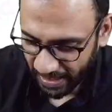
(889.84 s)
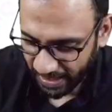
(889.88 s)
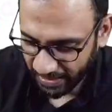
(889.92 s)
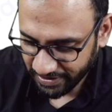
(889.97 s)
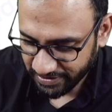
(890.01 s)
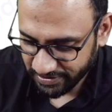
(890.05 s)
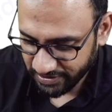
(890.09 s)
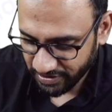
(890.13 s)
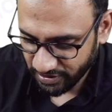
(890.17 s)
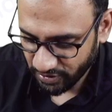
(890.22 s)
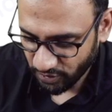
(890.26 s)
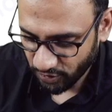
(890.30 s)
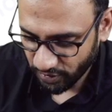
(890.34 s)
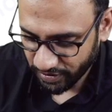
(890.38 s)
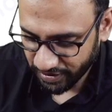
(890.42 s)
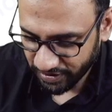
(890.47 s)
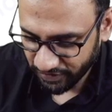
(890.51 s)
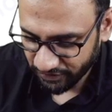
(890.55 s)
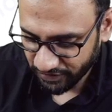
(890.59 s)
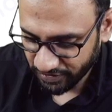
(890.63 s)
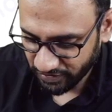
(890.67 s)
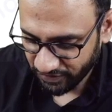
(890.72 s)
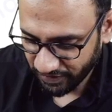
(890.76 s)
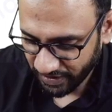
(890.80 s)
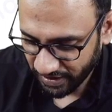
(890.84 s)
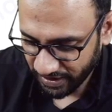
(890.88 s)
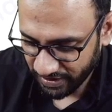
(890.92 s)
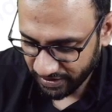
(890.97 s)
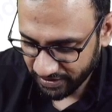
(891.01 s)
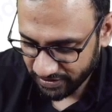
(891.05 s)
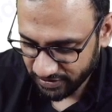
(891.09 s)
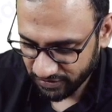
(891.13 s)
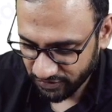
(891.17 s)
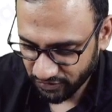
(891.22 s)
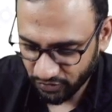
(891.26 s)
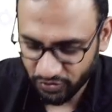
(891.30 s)
Axial loading with
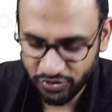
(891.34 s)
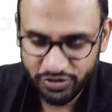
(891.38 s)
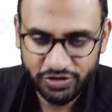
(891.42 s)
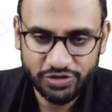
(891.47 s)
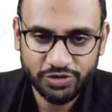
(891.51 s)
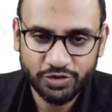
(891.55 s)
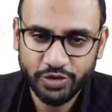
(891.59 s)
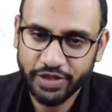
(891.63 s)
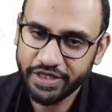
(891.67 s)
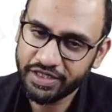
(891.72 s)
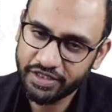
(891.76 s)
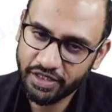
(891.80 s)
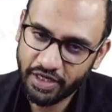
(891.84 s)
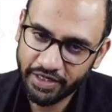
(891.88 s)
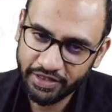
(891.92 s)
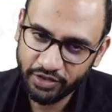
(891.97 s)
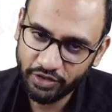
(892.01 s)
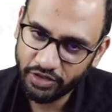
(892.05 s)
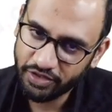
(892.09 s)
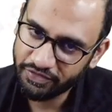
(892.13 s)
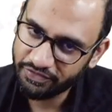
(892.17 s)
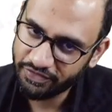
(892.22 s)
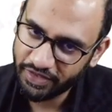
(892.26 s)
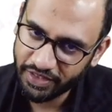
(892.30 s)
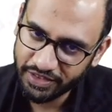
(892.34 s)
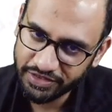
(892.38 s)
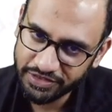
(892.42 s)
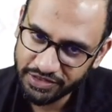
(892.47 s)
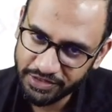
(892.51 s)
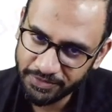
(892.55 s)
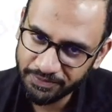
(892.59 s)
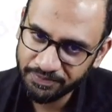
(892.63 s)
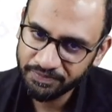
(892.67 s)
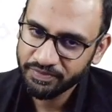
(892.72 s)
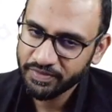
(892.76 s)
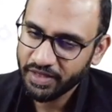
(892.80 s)
valgus force. So intra-articular
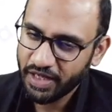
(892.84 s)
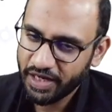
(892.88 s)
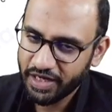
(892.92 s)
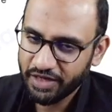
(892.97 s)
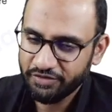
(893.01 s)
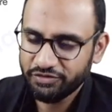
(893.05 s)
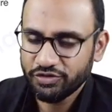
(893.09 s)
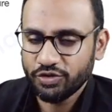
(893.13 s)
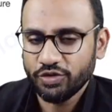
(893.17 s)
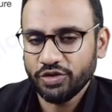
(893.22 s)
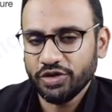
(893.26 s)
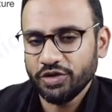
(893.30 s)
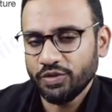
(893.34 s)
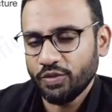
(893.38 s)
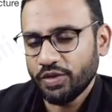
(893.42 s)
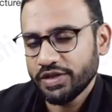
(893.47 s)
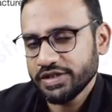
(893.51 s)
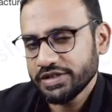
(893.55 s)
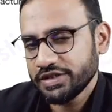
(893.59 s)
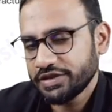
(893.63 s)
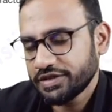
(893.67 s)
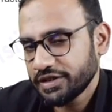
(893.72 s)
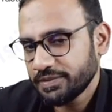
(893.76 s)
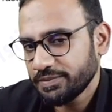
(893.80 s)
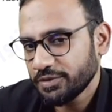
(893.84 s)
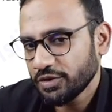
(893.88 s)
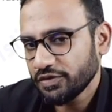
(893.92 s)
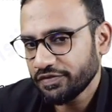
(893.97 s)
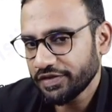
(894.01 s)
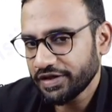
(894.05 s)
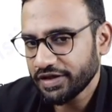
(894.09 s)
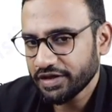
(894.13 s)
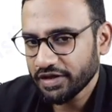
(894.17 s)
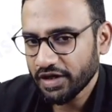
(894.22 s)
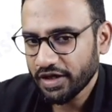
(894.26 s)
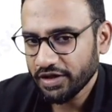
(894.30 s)
fracture, and I've told you what is the treatment of
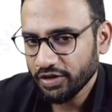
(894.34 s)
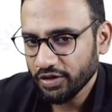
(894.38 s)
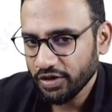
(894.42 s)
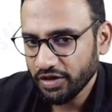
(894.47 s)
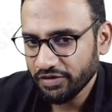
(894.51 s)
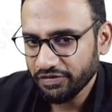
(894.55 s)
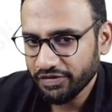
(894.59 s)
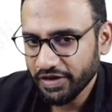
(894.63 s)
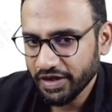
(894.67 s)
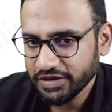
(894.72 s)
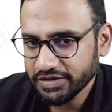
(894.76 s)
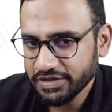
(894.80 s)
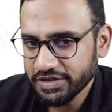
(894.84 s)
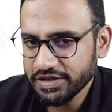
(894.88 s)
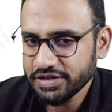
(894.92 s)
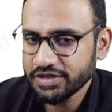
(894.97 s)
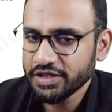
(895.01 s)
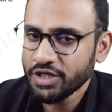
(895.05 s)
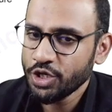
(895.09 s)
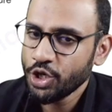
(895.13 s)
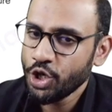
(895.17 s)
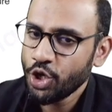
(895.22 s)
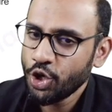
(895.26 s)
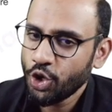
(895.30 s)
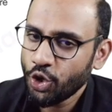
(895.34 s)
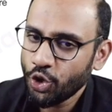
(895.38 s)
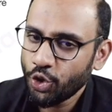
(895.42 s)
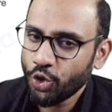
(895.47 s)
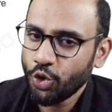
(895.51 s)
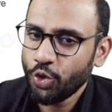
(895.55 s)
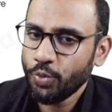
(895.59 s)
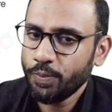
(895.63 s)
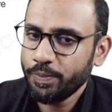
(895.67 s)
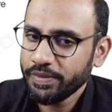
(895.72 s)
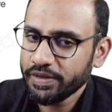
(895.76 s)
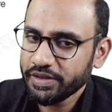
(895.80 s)
intra-articular fractures:
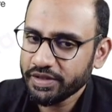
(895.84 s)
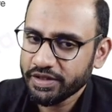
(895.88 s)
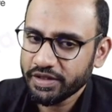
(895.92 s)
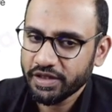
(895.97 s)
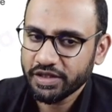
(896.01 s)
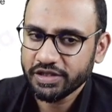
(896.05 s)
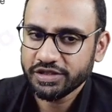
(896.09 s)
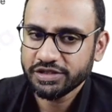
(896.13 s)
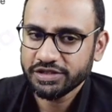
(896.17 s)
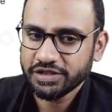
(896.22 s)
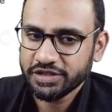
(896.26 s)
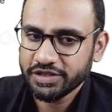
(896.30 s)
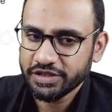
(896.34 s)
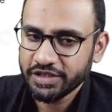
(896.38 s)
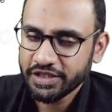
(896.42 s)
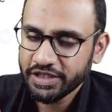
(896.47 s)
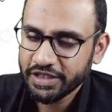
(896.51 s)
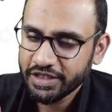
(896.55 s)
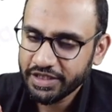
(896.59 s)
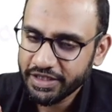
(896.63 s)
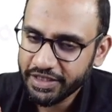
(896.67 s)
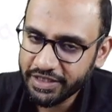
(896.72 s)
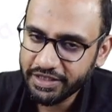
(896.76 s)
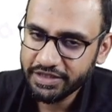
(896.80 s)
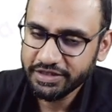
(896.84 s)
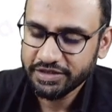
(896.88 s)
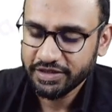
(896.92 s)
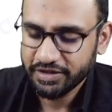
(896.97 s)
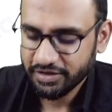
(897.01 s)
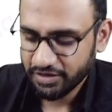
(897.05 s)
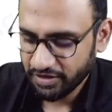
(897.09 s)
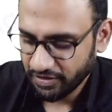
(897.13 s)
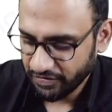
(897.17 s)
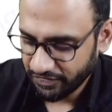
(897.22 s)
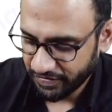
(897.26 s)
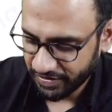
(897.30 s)
open reduction,
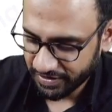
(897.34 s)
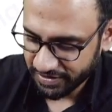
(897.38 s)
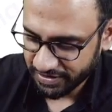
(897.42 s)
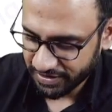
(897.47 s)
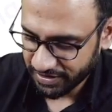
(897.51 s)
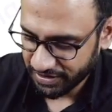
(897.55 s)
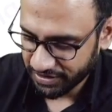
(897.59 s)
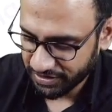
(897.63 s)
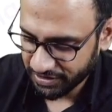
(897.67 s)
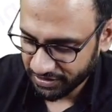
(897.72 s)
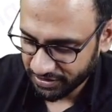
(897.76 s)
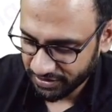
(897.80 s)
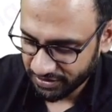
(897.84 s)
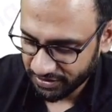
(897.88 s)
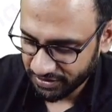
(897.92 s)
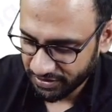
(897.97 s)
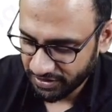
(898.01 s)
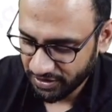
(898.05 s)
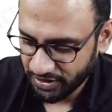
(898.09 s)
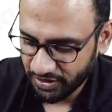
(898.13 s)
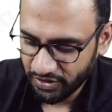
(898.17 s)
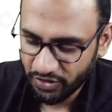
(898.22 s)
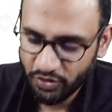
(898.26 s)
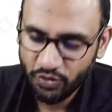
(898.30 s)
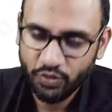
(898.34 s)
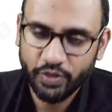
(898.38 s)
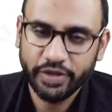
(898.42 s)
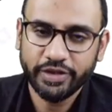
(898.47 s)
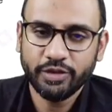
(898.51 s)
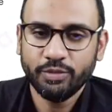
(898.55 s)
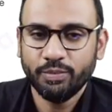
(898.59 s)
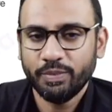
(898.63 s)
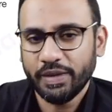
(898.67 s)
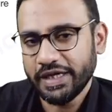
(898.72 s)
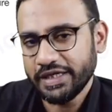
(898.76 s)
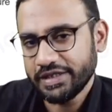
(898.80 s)
internal fixation
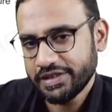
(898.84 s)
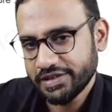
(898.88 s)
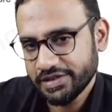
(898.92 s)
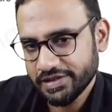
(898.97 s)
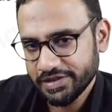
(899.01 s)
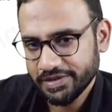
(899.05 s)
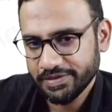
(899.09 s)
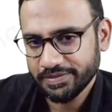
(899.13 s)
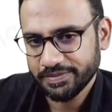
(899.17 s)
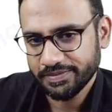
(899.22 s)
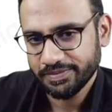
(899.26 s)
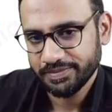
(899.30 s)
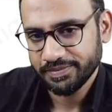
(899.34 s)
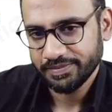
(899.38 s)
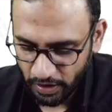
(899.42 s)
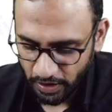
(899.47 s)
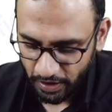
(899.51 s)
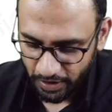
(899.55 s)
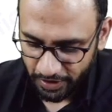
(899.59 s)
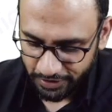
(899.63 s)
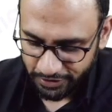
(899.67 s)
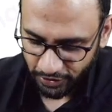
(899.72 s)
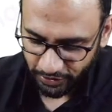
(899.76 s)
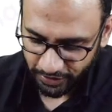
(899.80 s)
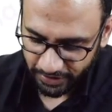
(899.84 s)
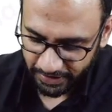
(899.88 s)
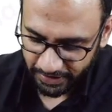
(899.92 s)
with plates. So you